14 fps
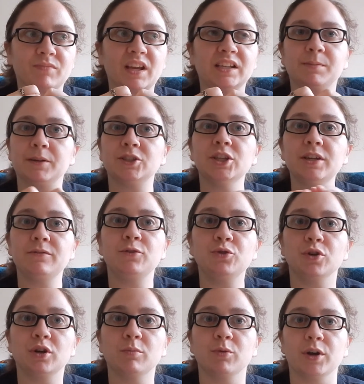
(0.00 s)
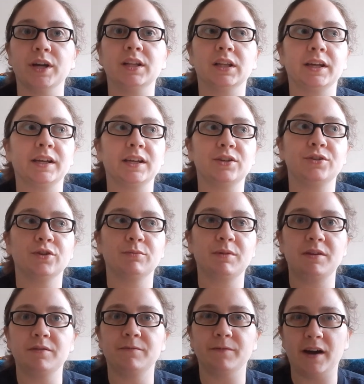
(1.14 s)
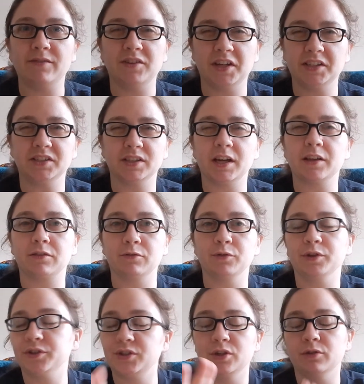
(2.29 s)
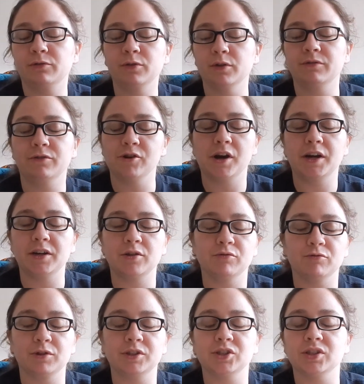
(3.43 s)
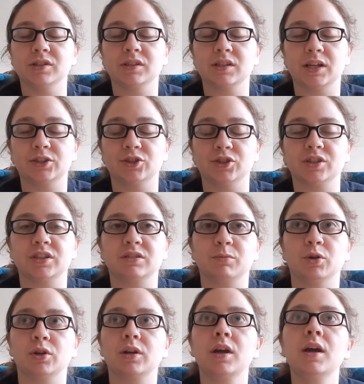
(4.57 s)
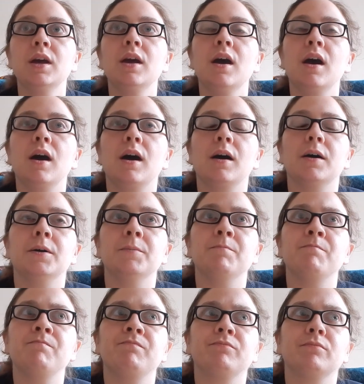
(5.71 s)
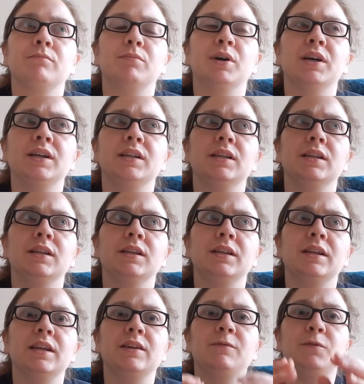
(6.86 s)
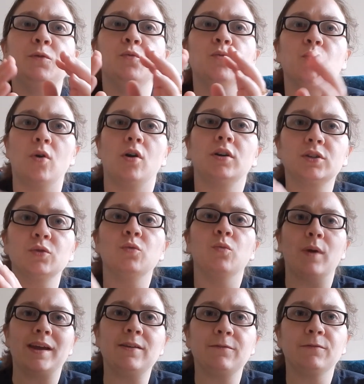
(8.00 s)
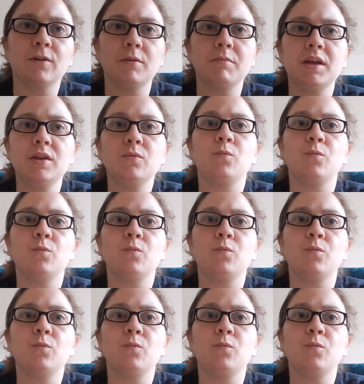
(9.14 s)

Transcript: especially if you took a break, it took me 5 days to get through this, for a variety of reasons, not just this book. But if you walked away from it,